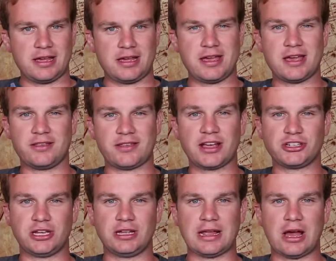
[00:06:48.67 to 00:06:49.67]
He has
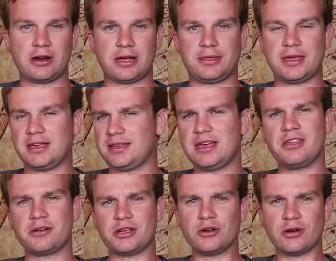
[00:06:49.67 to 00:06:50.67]
actually allowed, I think,
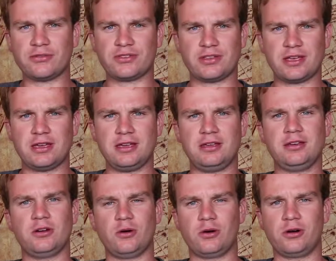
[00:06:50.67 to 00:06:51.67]
either UFC
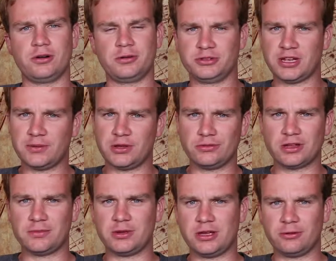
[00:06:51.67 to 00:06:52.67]
or
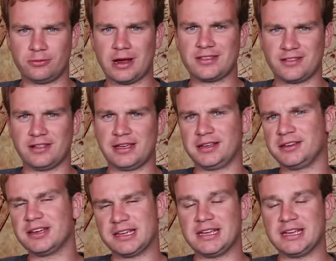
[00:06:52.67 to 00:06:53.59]
WWE Wrestling,